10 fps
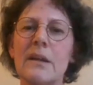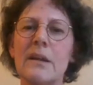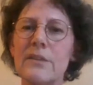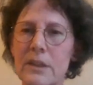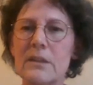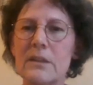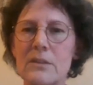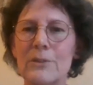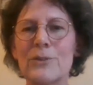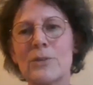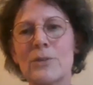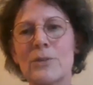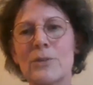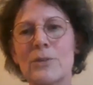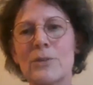And I think that's
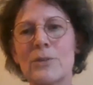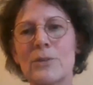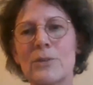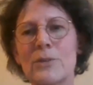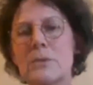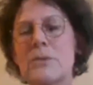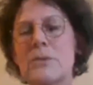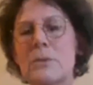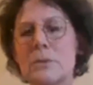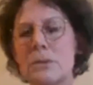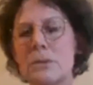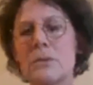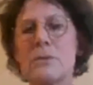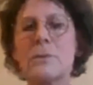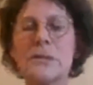also nice to read through. So I will
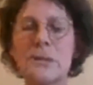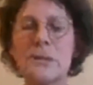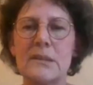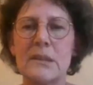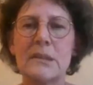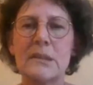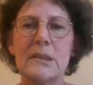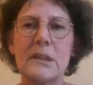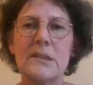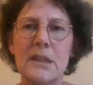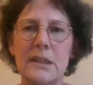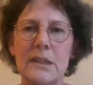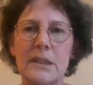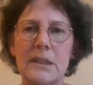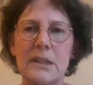also put that in the
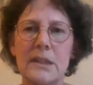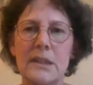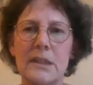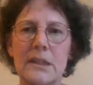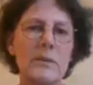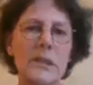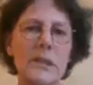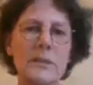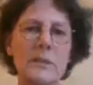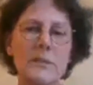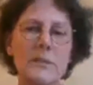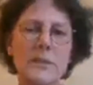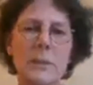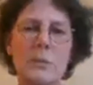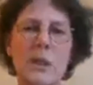chat later on, so that you have
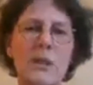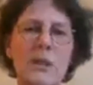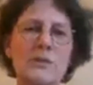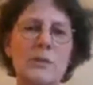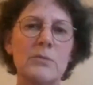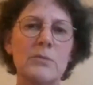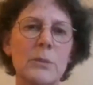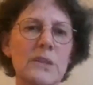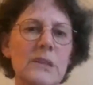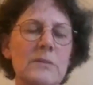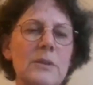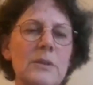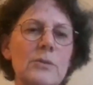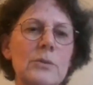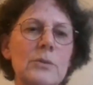some
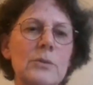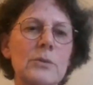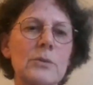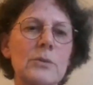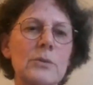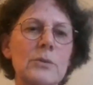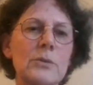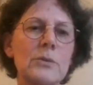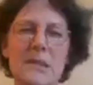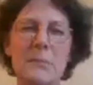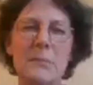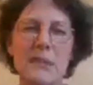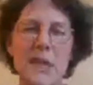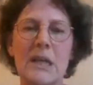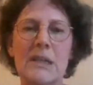materials to look at and to get a
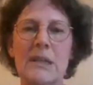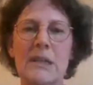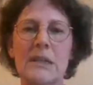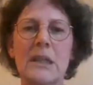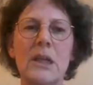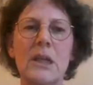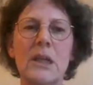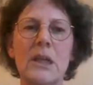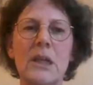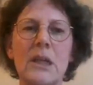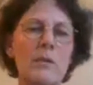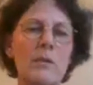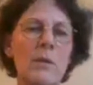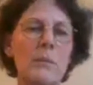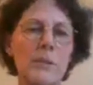better idea on
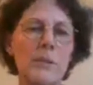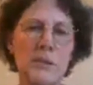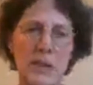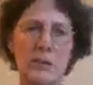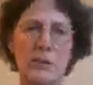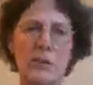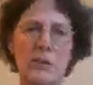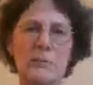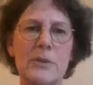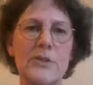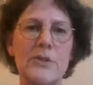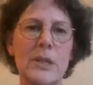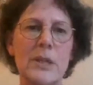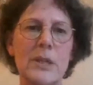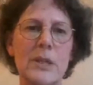how a multi-stakeholder approach
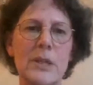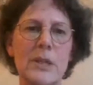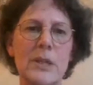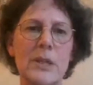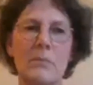can work.